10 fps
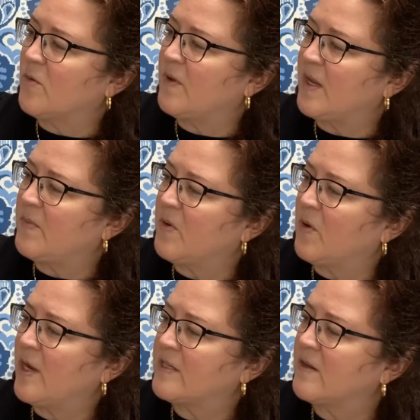many
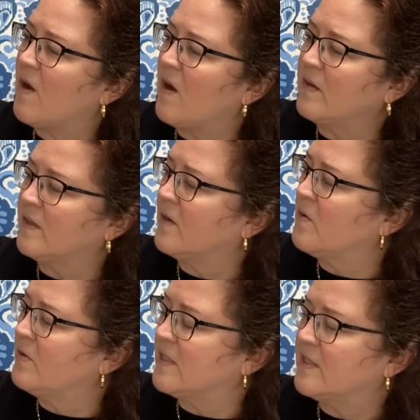boys all
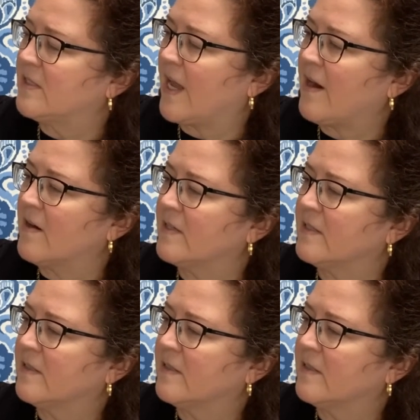alone and scared.